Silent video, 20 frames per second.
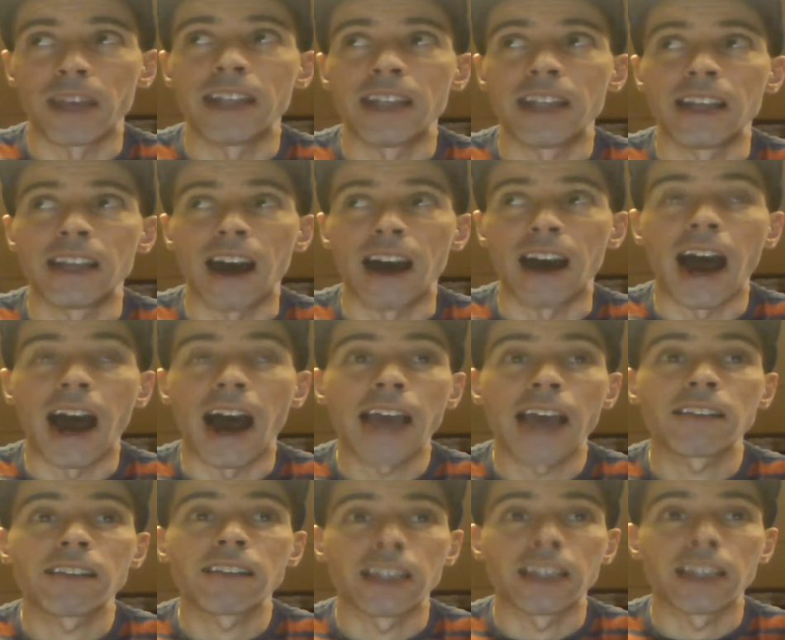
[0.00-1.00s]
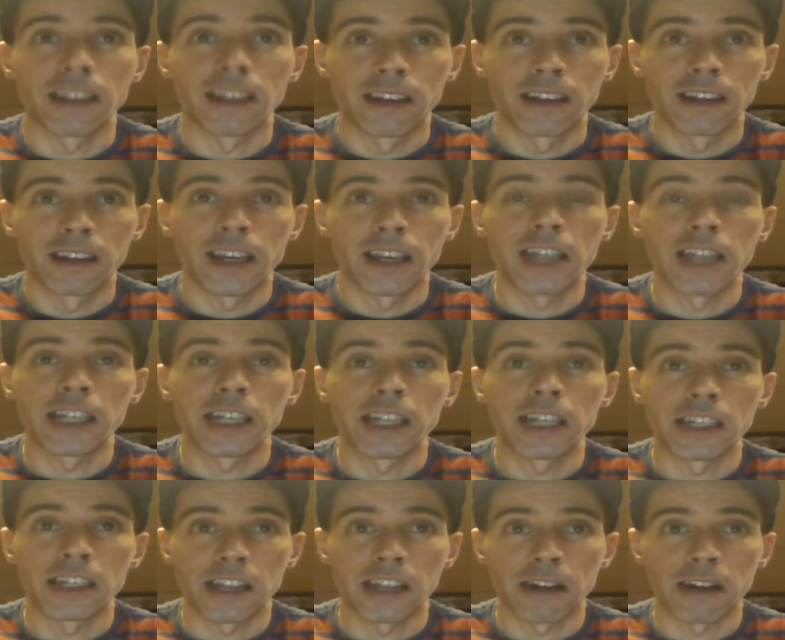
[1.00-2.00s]
highly into
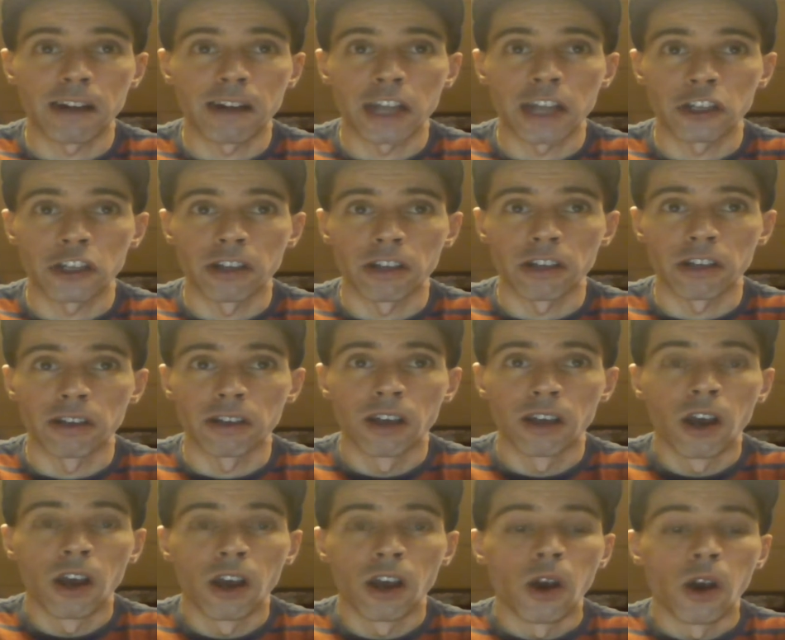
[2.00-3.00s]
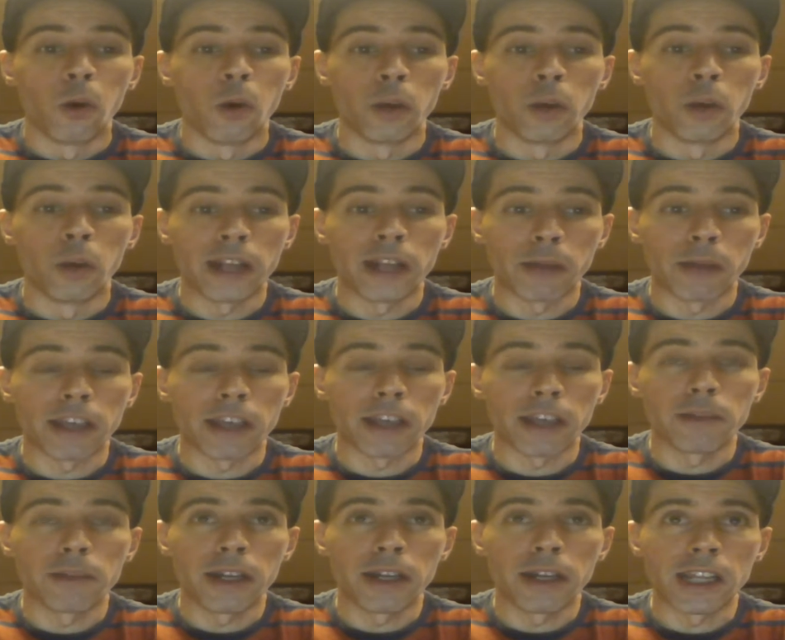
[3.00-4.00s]
consideration when they rank
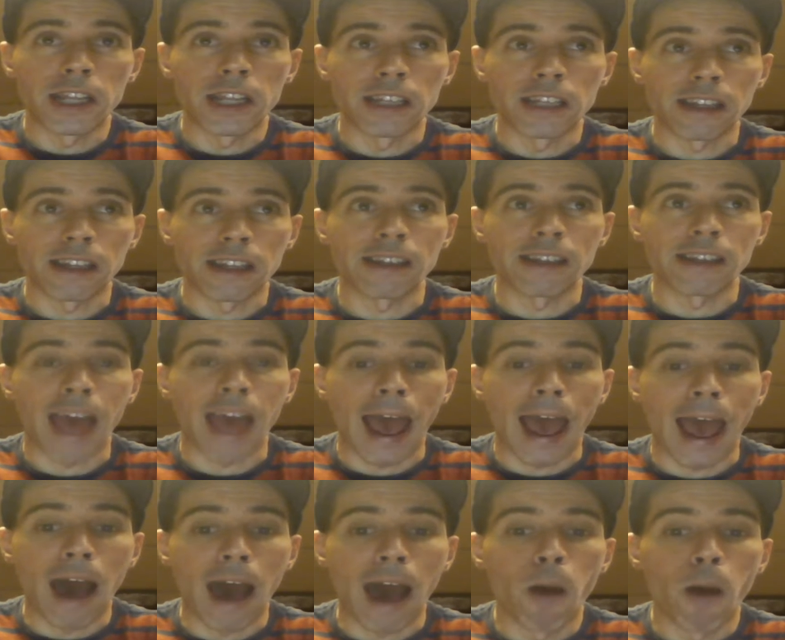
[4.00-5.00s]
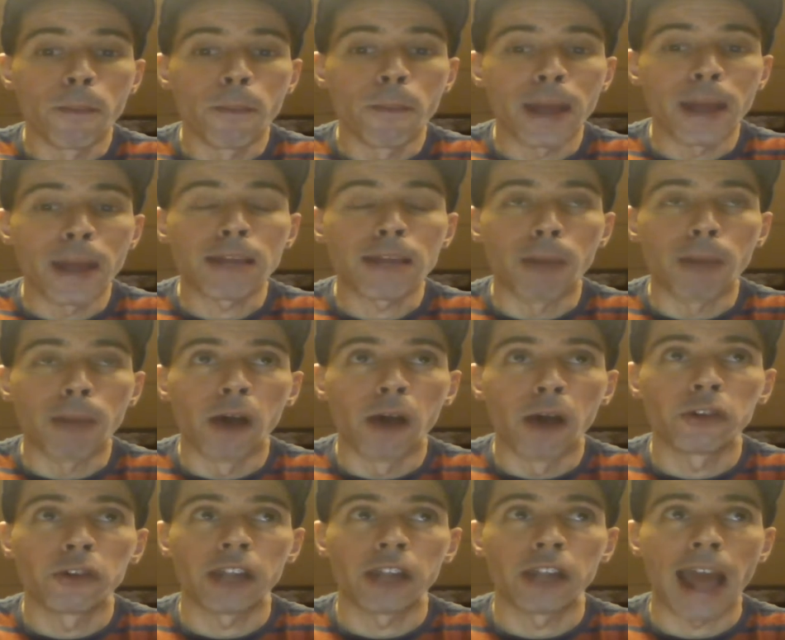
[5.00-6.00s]
communities, is how many
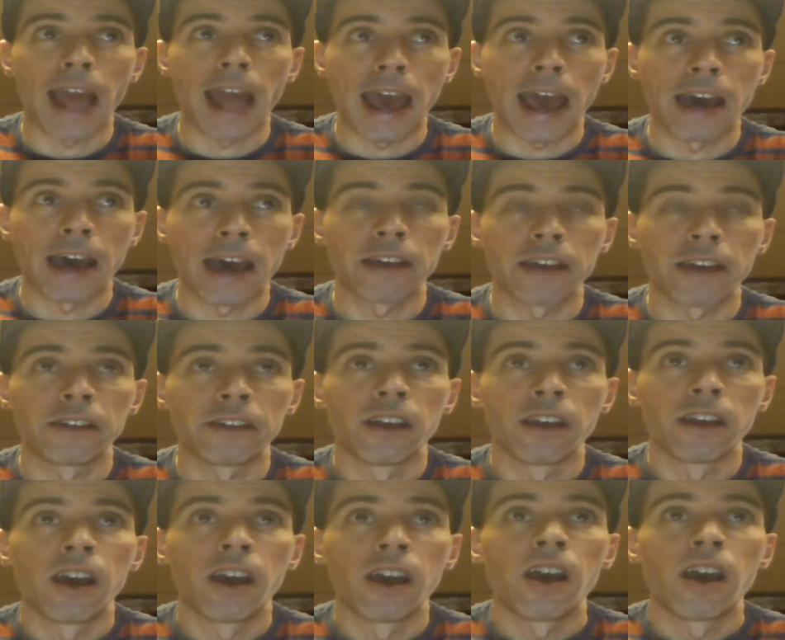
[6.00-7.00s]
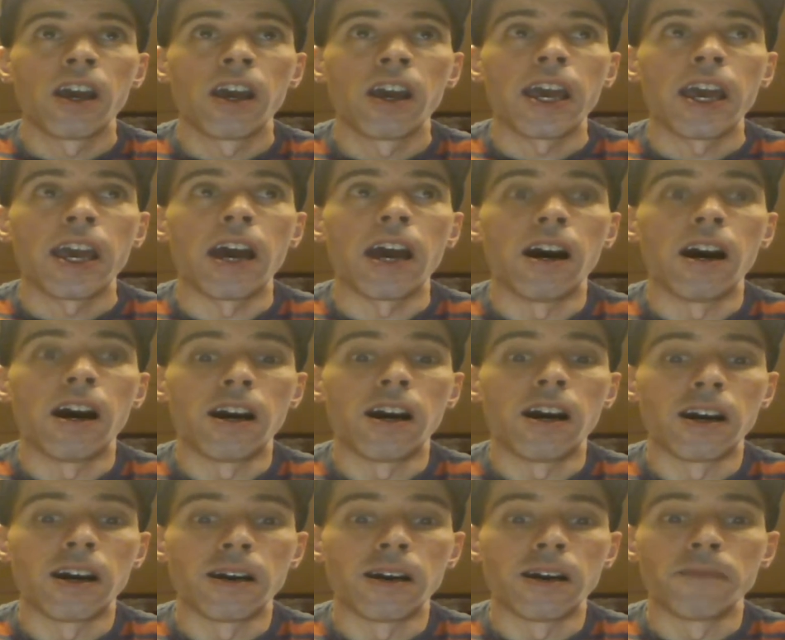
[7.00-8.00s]
posts it has.
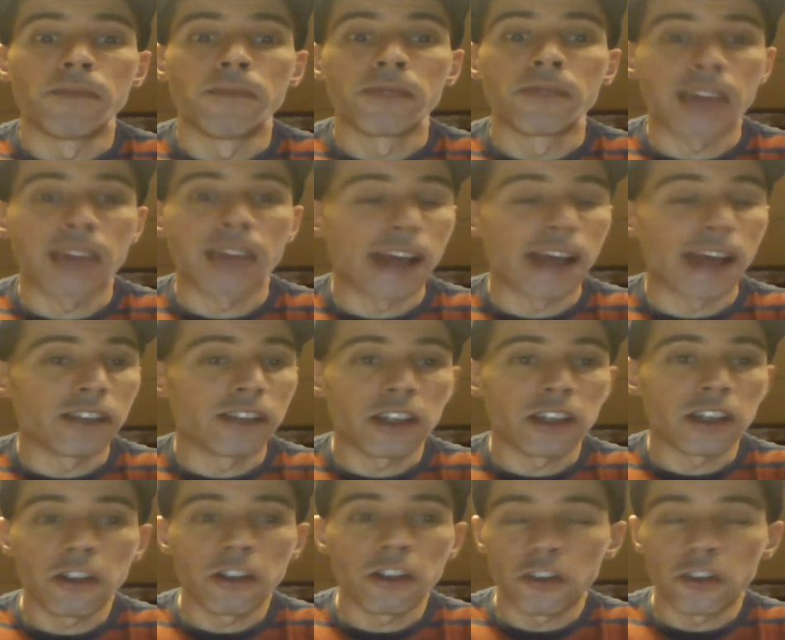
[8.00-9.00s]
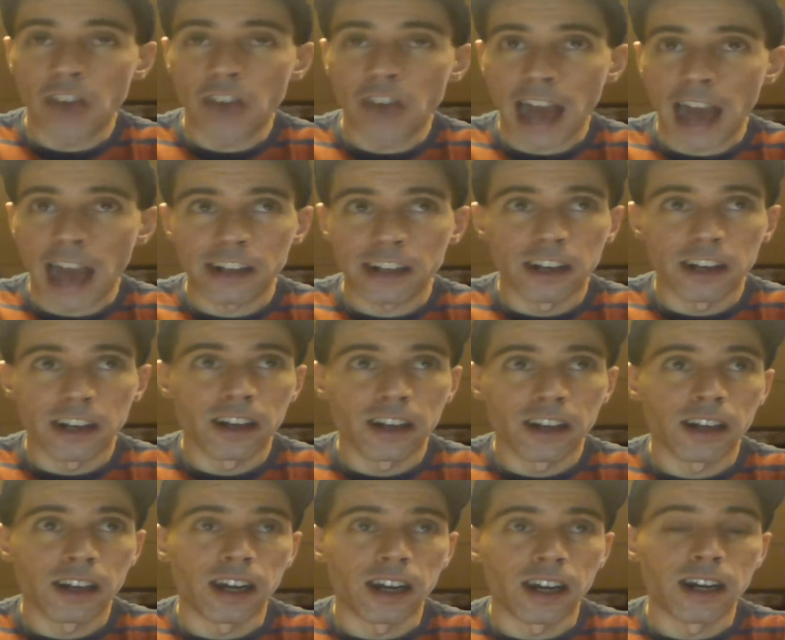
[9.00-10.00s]
That is a huge
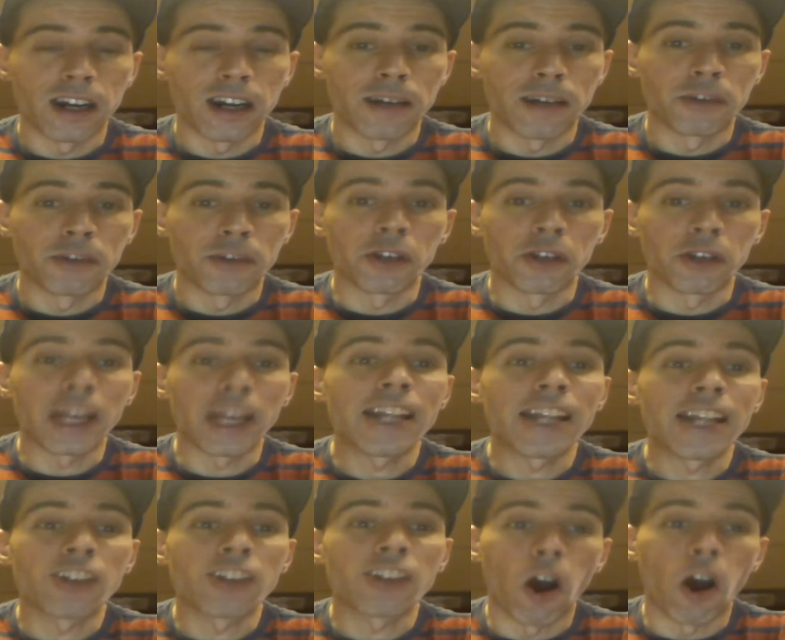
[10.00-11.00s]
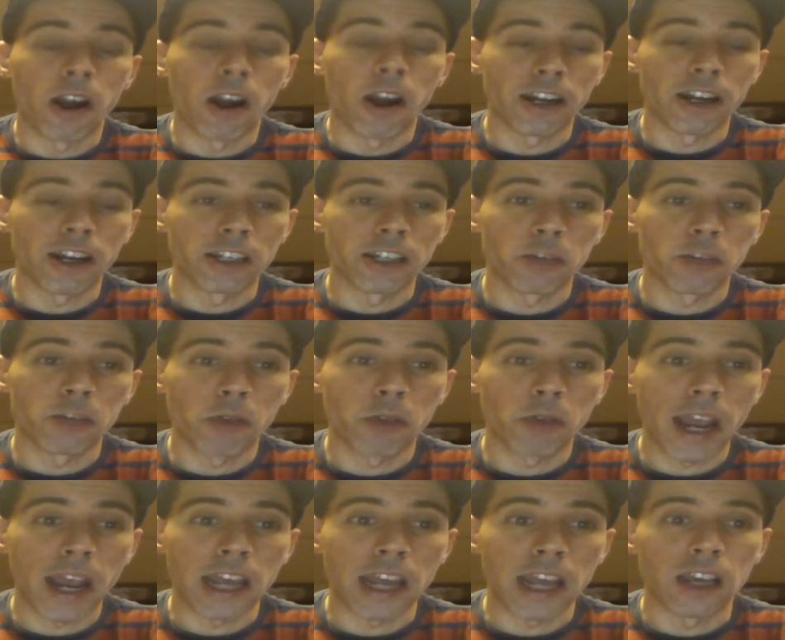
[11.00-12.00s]
factor. So it is harder to rank